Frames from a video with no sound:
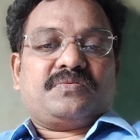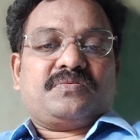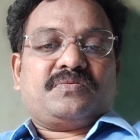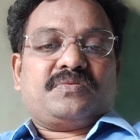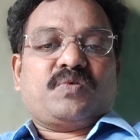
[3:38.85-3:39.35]

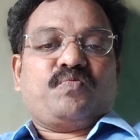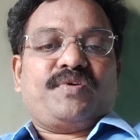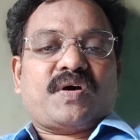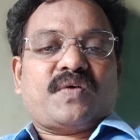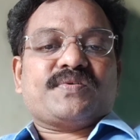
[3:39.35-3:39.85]
now we
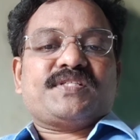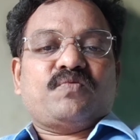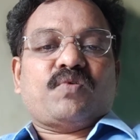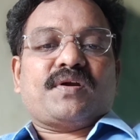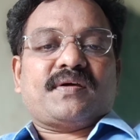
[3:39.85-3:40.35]
have to see
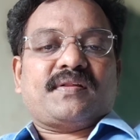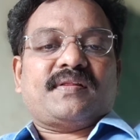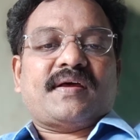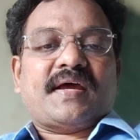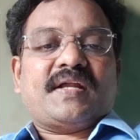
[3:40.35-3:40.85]
what are
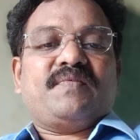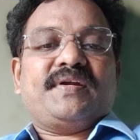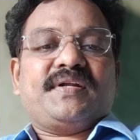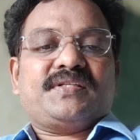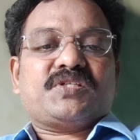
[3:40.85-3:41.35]
the
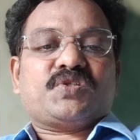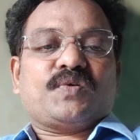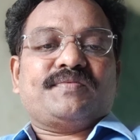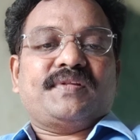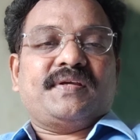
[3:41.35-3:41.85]
advantages of
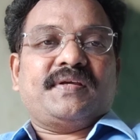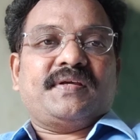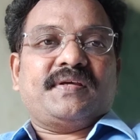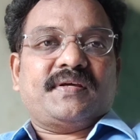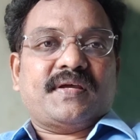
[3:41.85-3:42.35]
the
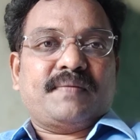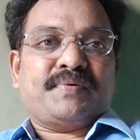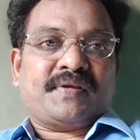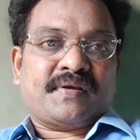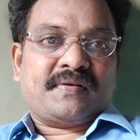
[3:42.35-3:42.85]

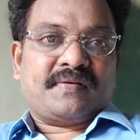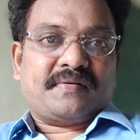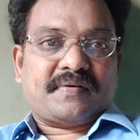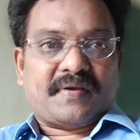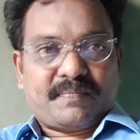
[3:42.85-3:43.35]
empirical
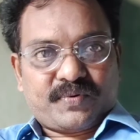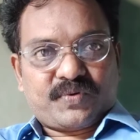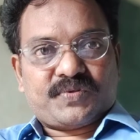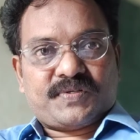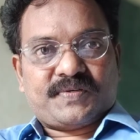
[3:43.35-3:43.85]

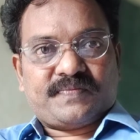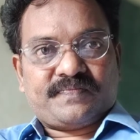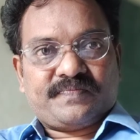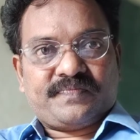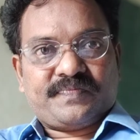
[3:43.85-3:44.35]
approach,
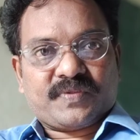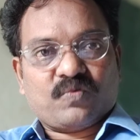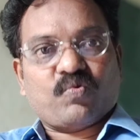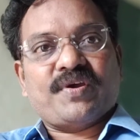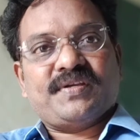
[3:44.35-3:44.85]

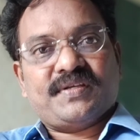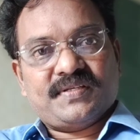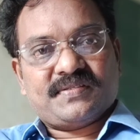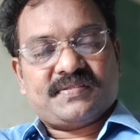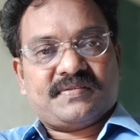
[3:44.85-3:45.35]
why it
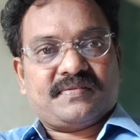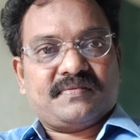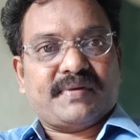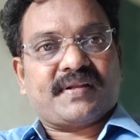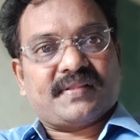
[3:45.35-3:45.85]
is
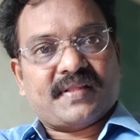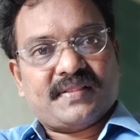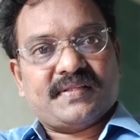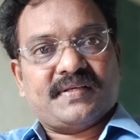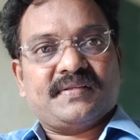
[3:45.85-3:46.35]
better than
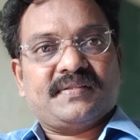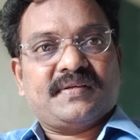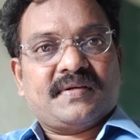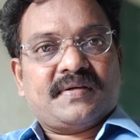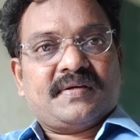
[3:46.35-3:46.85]

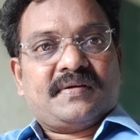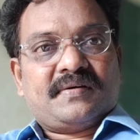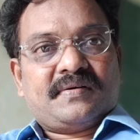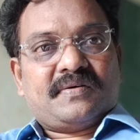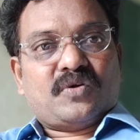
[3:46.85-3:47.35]

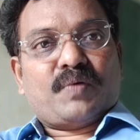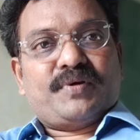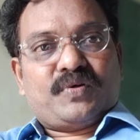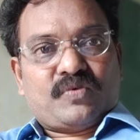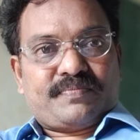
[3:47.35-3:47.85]
the
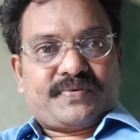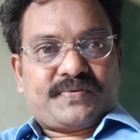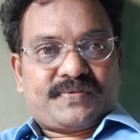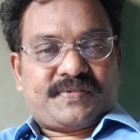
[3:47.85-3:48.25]
normative approach.